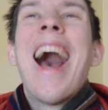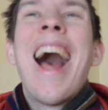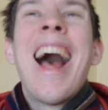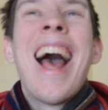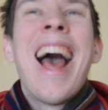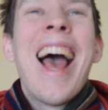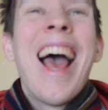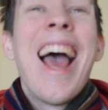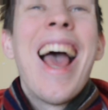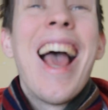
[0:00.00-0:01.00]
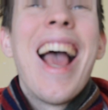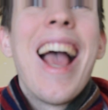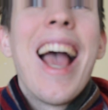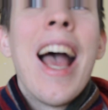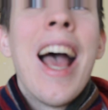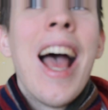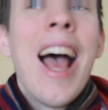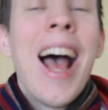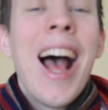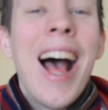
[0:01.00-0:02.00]
Mm,
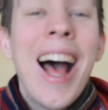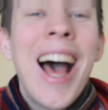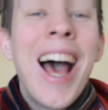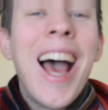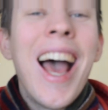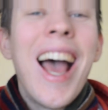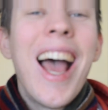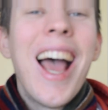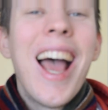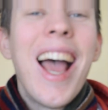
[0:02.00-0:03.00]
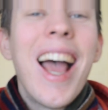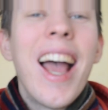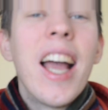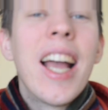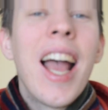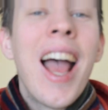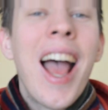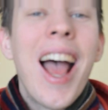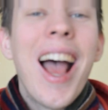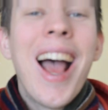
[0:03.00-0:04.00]
mm,
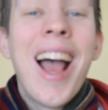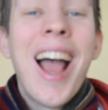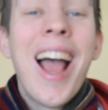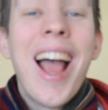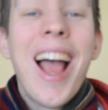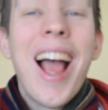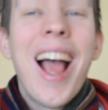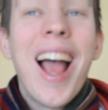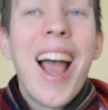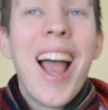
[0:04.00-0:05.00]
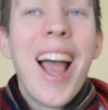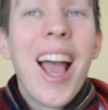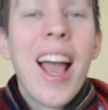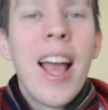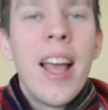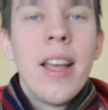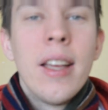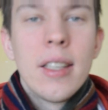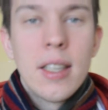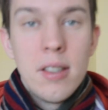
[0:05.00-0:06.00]
mm.
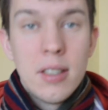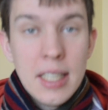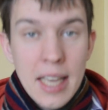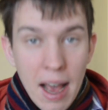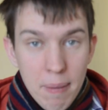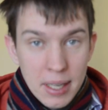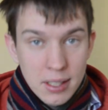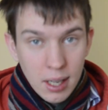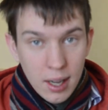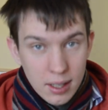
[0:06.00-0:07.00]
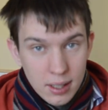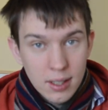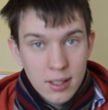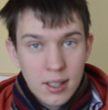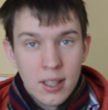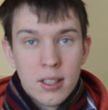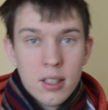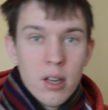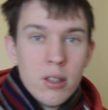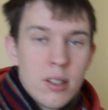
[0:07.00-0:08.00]
Can you see how my tongue
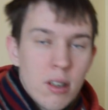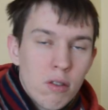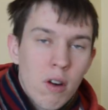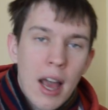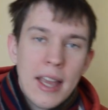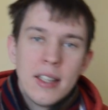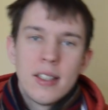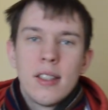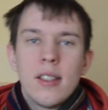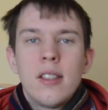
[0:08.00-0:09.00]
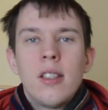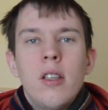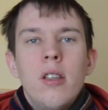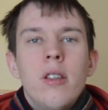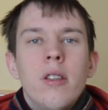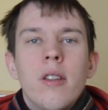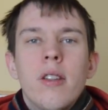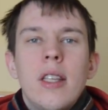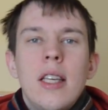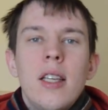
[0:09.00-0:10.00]
goes right to
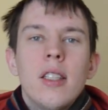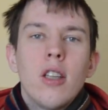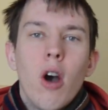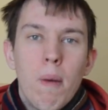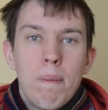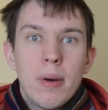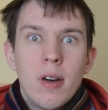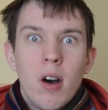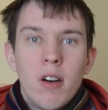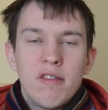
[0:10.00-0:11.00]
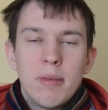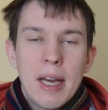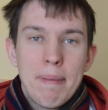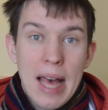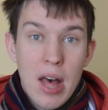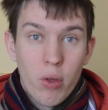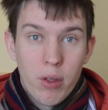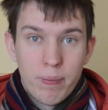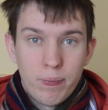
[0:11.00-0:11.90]
the top of my mouth?